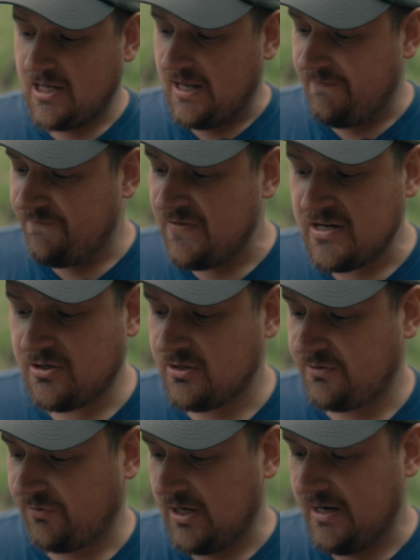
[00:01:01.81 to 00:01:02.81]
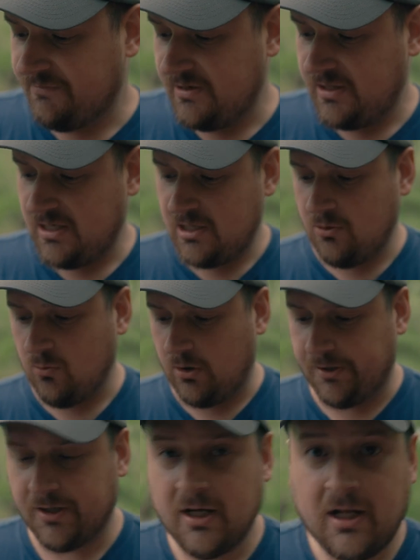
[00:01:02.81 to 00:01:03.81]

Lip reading: got features for everything you want.